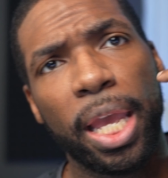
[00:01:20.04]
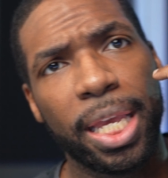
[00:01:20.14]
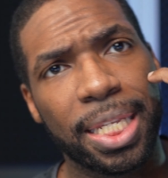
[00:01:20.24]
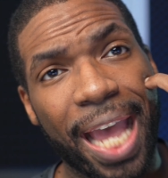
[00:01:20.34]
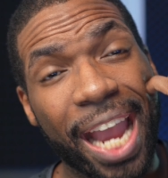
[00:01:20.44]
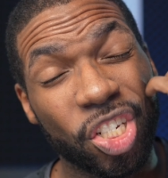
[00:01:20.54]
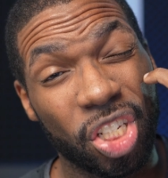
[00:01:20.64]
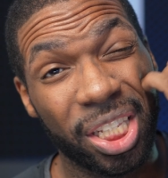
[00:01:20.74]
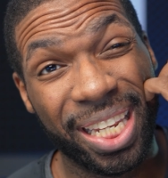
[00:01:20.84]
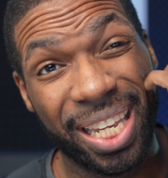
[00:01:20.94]
is
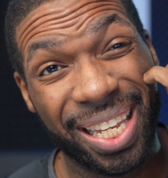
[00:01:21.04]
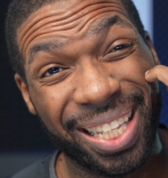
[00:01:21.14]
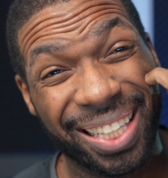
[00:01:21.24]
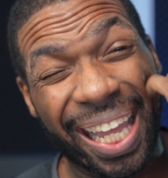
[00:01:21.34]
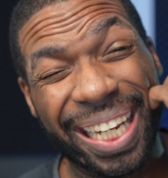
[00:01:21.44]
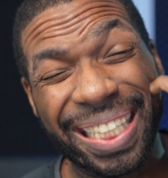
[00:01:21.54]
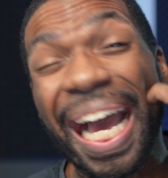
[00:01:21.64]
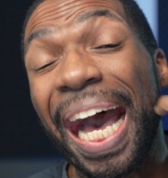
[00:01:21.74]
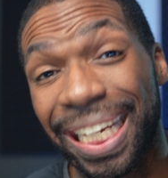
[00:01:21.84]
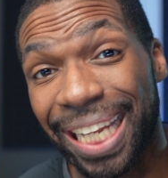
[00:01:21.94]
actually like
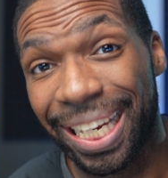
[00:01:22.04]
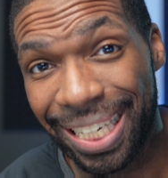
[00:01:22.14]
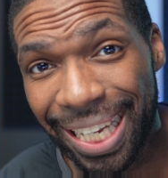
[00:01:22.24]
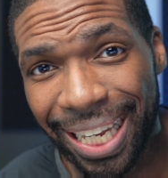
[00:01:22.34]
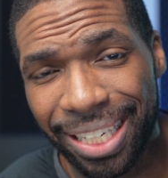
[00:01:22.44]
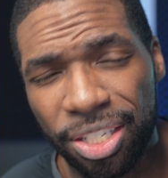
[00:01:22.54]
$9.99.